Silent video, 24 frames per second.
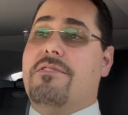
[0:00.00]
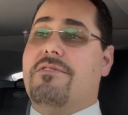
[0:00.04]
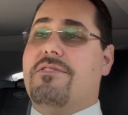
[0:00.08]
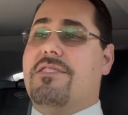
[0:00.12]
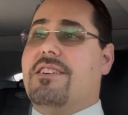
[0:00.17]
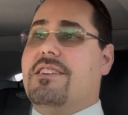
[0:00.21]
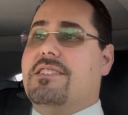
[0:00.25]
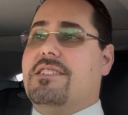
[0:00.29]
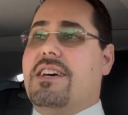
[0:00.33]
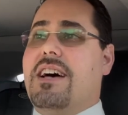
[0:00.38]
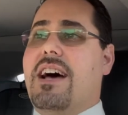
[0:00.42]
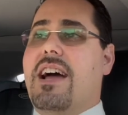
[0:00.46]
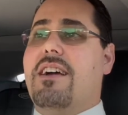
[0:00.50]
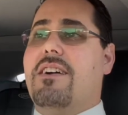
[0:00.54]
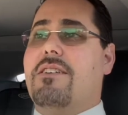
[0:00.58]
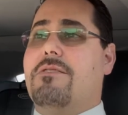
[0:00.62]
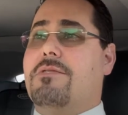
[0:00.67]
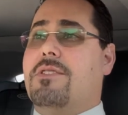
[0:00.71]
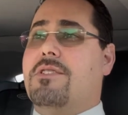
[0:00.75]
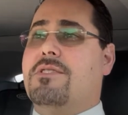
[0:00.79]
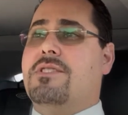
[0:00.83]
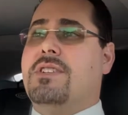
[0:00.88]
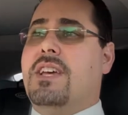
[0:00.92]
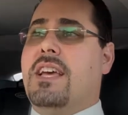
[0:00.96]
for a tire
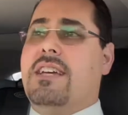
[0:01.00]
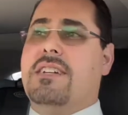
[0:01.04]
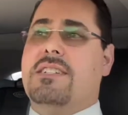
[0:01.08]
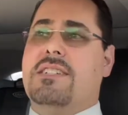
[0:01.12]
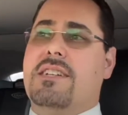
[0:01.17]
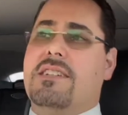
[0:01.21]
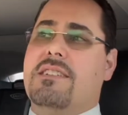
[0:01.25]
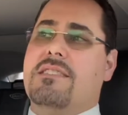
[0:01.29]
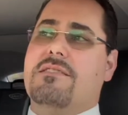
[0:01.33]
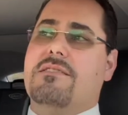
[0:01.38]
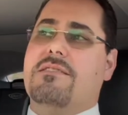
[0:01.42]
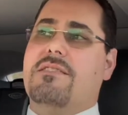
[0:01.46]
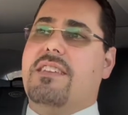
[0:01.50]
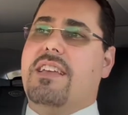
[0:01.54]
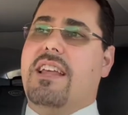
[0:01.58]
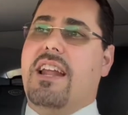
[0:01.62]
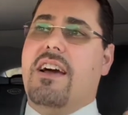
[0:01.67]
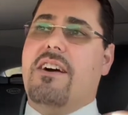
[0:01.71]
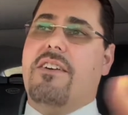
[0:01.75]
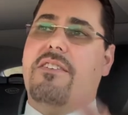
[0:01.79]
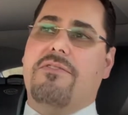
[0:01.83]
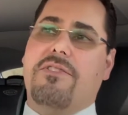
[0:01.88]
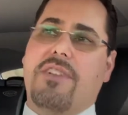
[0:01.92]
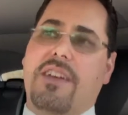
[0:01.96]
rotation, you
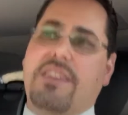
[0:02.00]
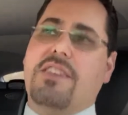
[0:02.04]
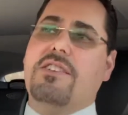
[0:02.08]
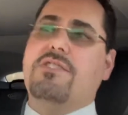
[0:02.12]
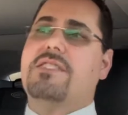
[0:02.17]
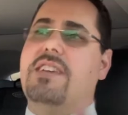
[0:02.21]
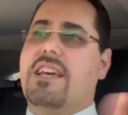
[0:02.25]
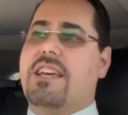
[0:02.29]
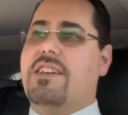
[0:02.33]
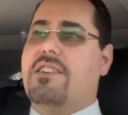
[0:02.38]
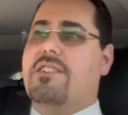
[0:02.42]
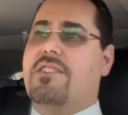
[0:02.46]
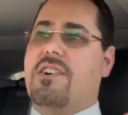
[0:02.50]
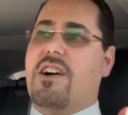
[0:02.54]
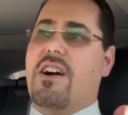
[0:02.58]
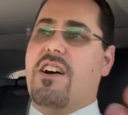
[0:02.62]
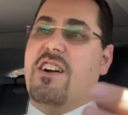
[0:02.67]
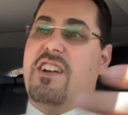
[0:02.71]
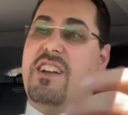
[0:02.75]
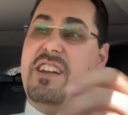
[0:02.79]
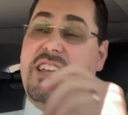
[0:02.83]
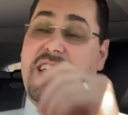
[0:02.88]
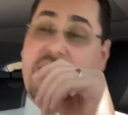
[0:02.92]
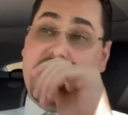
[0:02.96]
know, if like you take your
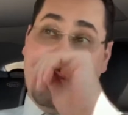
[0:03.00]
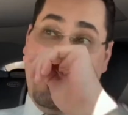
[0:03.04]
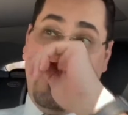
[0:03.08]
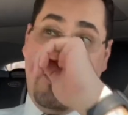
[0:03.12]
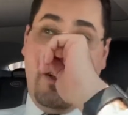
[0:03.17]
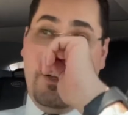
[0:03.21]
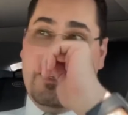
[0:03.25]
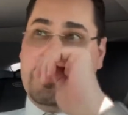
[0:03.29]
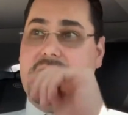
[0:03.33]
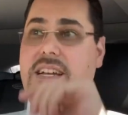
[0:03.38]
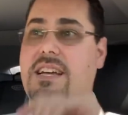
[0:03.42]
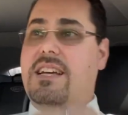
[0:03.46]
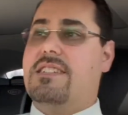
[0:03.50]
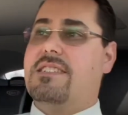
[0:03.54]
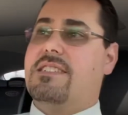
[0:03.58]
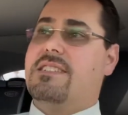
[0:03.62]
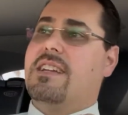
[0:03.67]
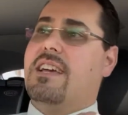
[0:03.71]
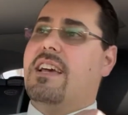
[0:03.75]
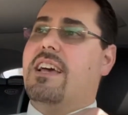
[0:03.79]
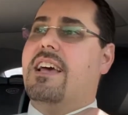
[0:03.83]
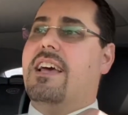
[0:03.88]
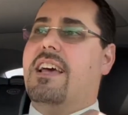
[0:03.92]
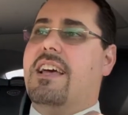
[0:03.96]
car in to get the oil changed,
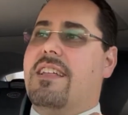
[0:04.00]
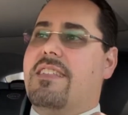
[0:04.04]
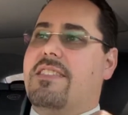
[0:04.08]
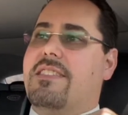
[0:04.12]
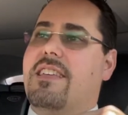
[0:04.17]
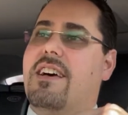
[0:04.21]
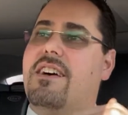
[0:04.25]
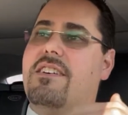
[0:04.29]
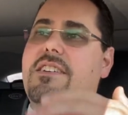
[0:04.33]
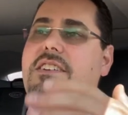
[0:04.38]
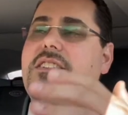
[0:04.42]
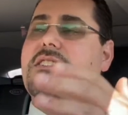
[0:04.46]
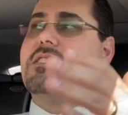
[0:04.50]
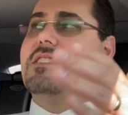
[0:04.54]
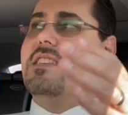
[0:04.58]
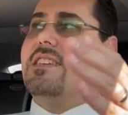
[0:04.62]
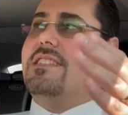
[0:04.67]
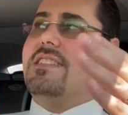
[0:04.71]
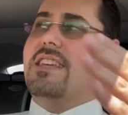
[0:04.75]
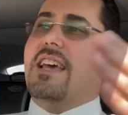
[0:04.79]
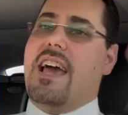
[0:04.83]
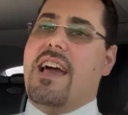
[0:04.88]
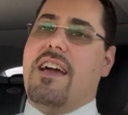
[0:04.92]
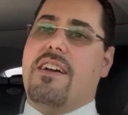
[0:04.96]
they'll usually
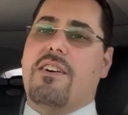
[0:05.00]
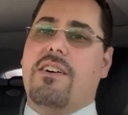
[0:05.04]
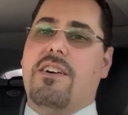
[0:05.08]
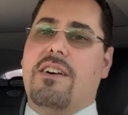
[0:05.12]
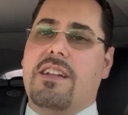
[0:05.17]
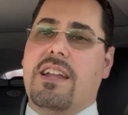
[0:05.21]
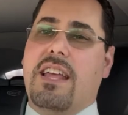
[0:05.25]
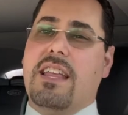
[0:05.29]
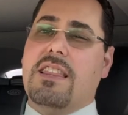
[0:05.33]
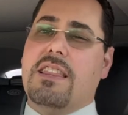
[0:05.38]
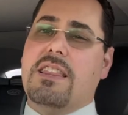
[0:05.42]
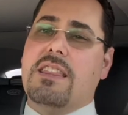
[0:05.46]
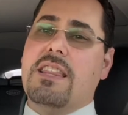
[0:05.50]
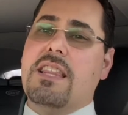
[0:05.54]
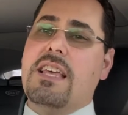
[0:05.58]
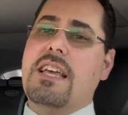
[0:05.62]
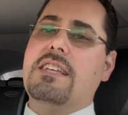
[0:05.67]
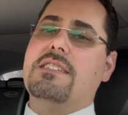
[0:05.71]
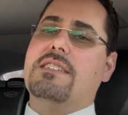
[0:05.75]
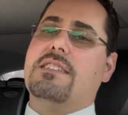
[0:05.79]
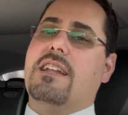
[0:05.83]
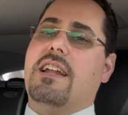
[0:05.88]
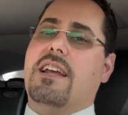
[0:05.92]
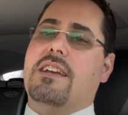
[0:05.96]
tack on at
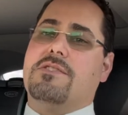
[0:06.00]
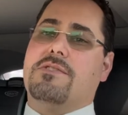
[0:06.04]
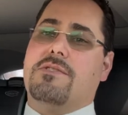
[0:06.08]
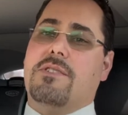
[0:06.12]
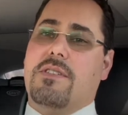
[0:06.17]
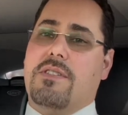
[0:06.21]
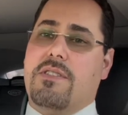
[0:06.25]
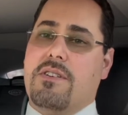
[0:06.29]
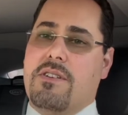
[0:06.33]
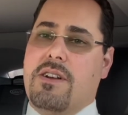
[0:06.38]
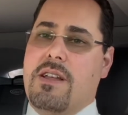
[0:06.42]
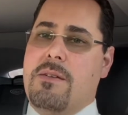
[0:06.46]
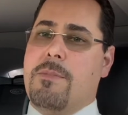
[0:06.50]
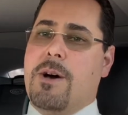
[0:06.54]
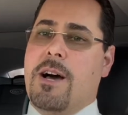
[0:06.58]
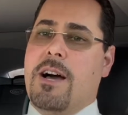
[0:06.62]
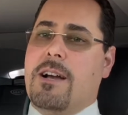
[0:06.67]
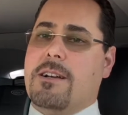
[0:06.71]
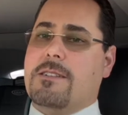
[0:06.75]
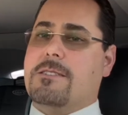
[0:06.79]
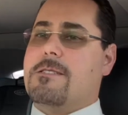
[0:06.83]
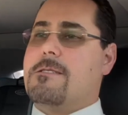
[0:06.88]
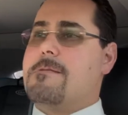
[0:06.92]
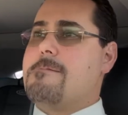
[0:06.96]
least an extra
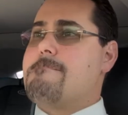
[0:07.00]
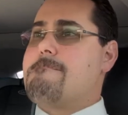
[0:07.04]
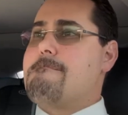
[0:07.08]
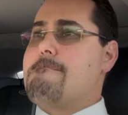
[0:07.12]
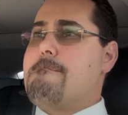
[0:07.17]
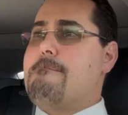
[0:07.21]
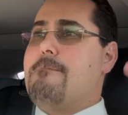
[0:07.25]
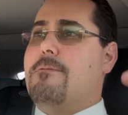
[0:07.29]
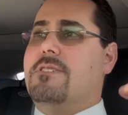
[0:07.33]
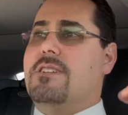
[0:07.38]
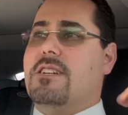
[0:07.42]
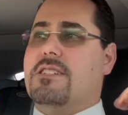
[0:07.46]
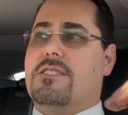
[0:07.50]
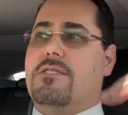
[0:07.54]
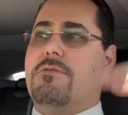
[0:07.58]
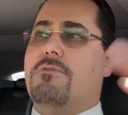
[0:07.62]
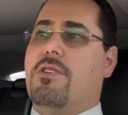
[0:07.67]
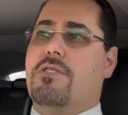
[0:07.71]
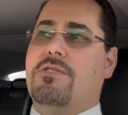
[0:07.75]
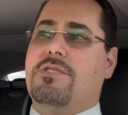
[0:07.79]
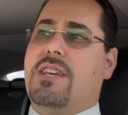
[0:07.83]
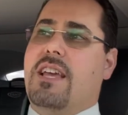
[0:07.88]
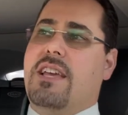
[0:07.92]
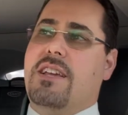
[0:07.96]
$30 just to
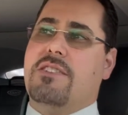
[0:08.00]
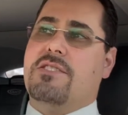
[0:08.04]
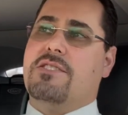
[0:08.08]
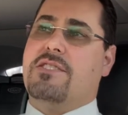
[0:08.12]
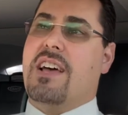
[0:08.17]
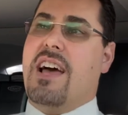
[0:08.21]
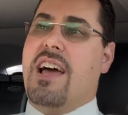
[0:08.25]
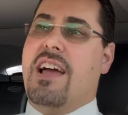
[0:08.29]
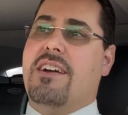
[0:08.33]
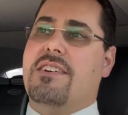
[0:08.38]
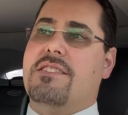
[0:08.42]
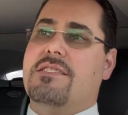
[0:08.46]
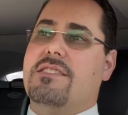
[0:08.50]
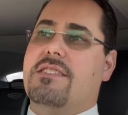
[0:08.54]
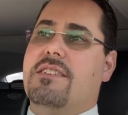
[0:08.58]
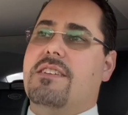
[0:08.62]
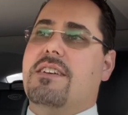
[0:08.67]
rotate your tires.